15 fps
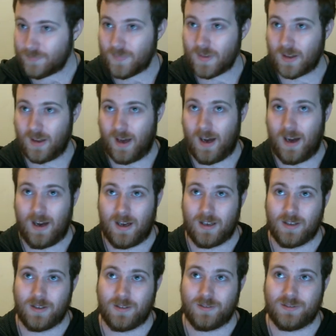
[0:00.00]

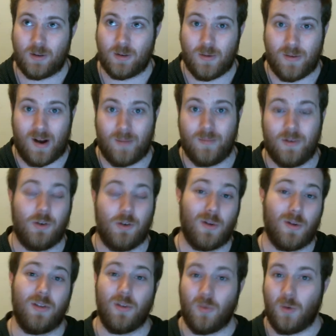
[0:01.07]
Then we move up
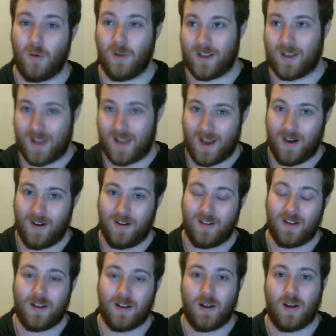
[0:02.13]
north of the Wall again.
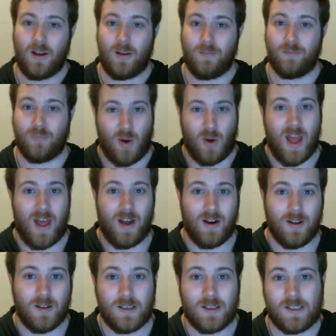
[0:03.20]
Bran.
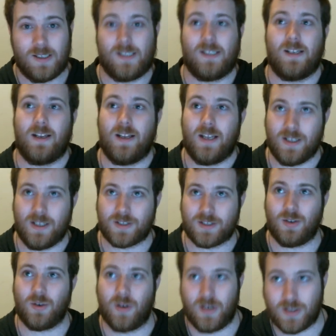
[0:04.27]
His
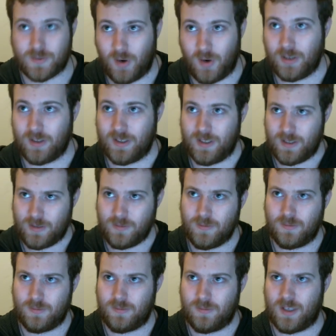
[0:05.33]
story is finally
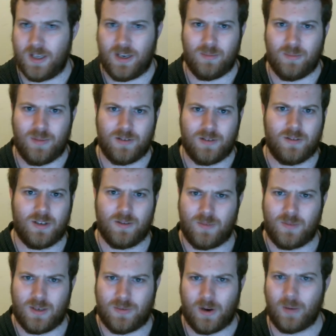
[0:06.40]
getting a bit...
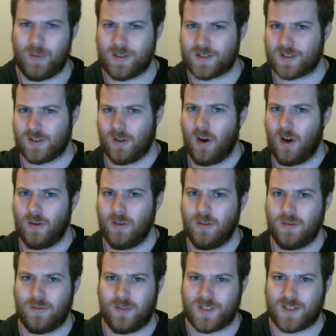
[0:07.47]
It felt a bit slow
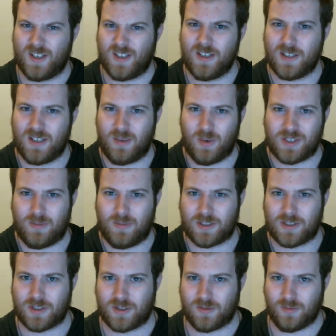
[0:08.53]
this season. There wasn't
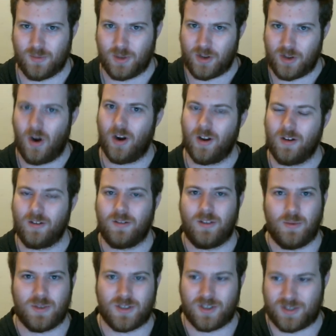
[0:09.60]
much really on it. It
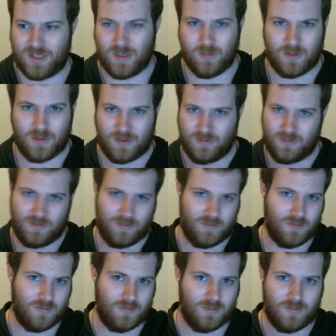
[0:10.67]
was just him
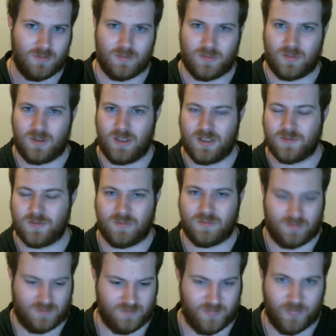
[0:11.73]
and his
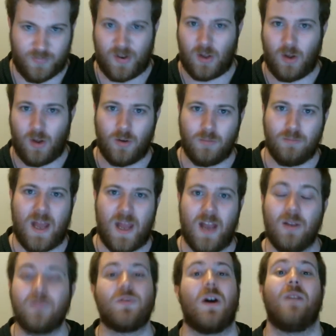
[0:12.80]
fellow band
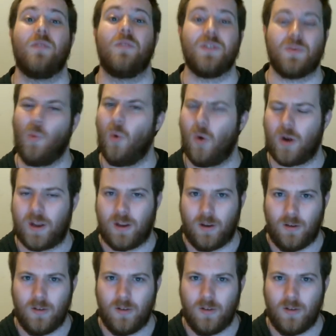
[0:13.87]
of travellers walking